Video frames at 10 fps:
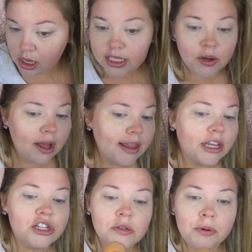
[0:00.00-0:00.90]
So I
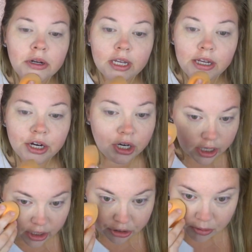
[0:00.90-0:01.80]
like just put it
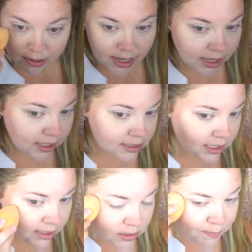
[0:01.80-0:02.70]
here and under my eyes,
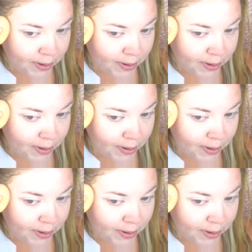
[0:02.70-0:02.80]
and it's